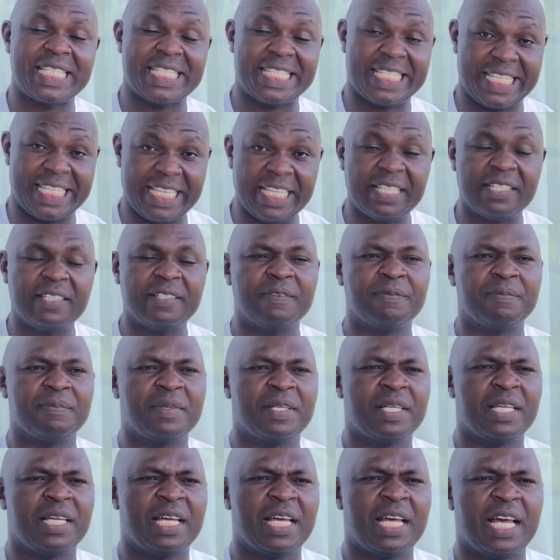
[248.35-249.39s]
scene
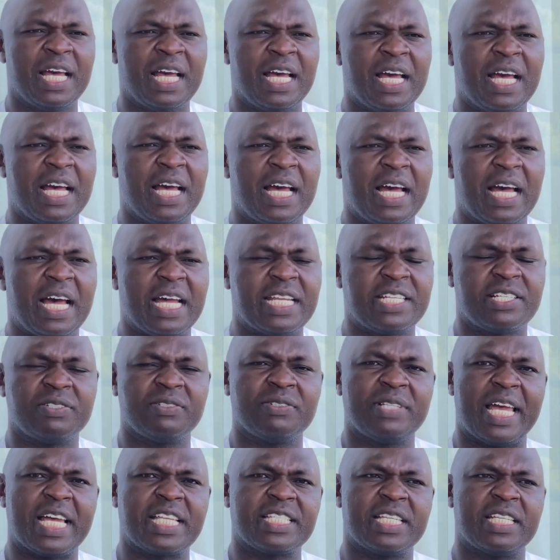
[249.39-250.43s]
until
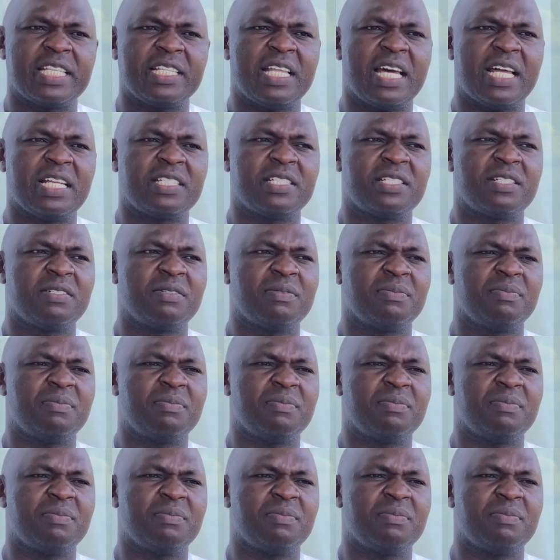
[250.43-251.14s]
the extent that